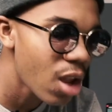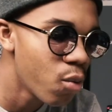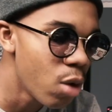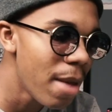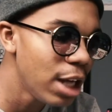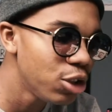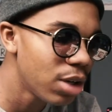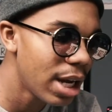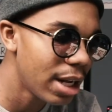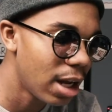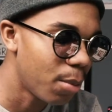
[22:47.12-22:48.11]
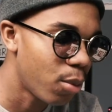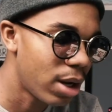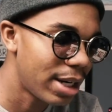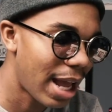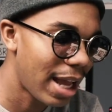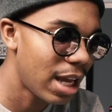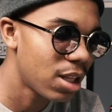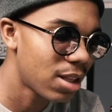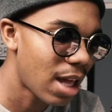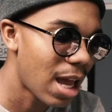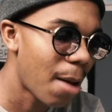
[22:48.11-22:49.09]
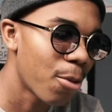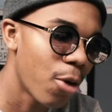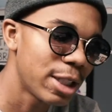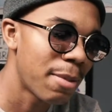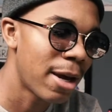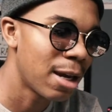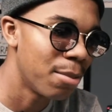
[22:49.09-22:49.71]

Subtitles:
what made you get up one day and say, I'm going to make a